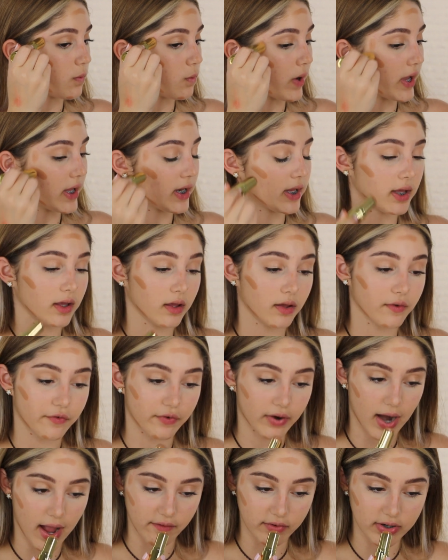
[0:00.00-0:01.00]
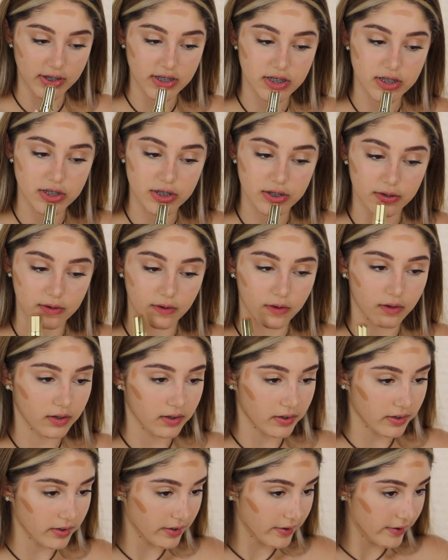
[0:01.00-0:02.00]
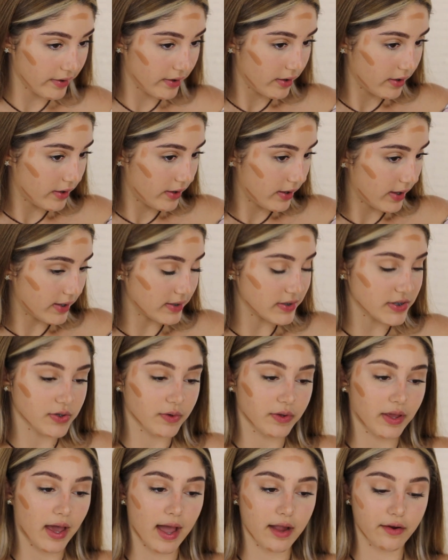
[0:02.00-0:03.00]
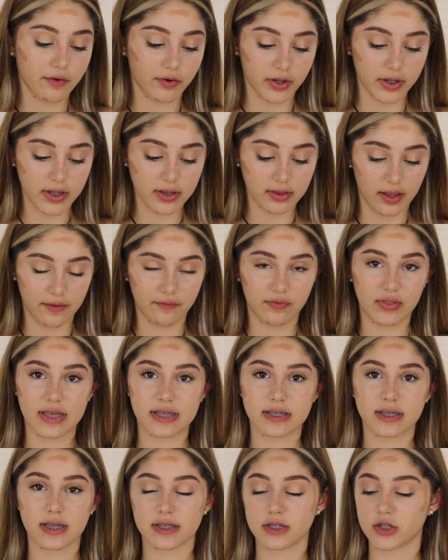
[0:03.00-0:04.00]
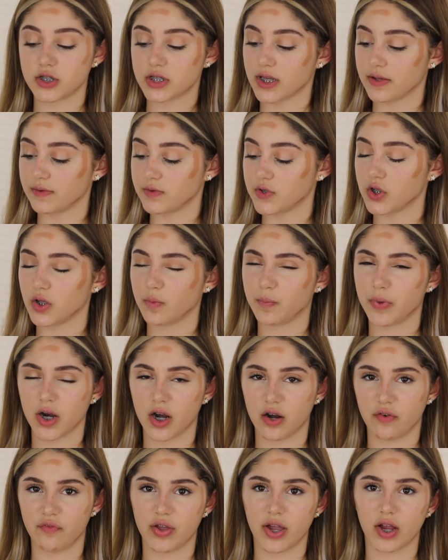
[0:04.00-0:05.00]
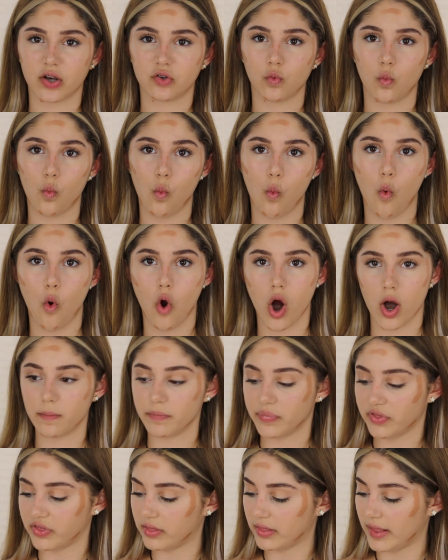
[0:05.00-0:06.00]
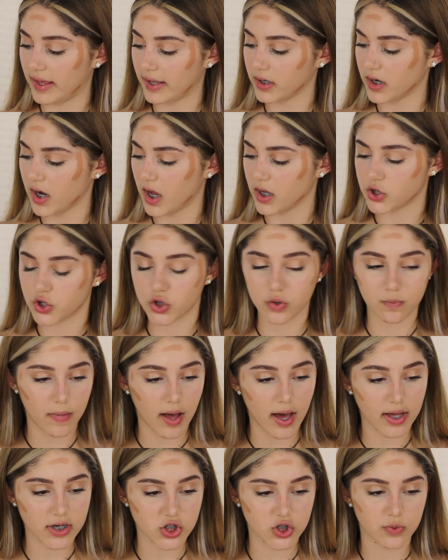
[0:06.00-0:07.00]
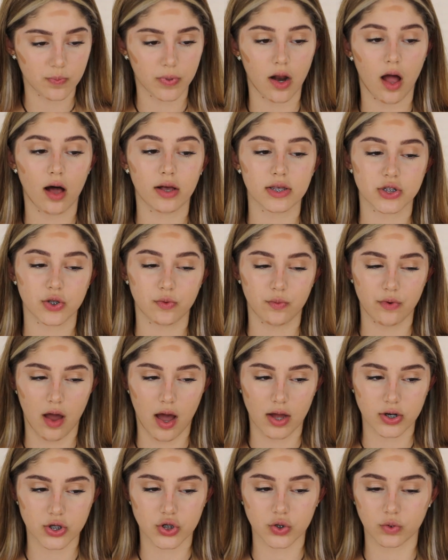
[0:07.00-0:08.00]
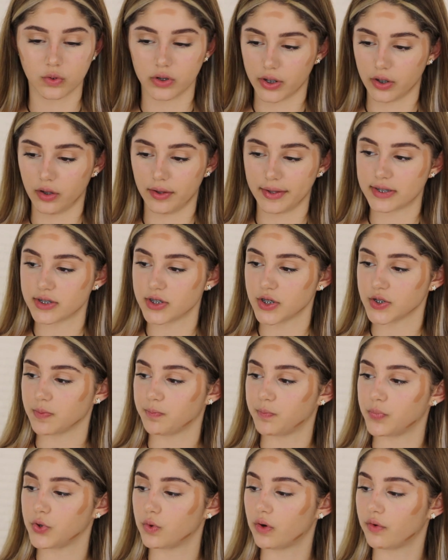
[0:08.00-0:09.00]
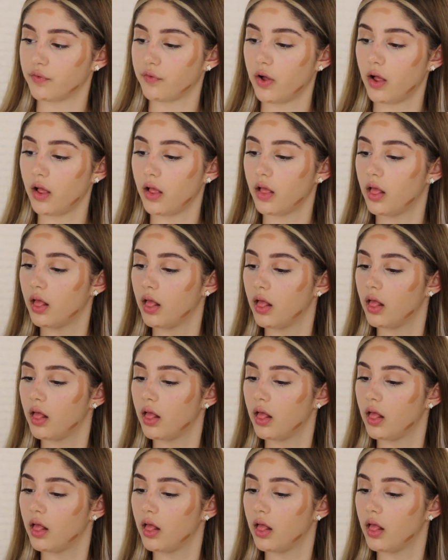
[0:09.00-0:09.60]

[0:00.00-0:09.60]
waiting forever to do. And so yeah, I really love this because it just gives you the perfect warmth, like not too much, but also not too little. It's just beautiful.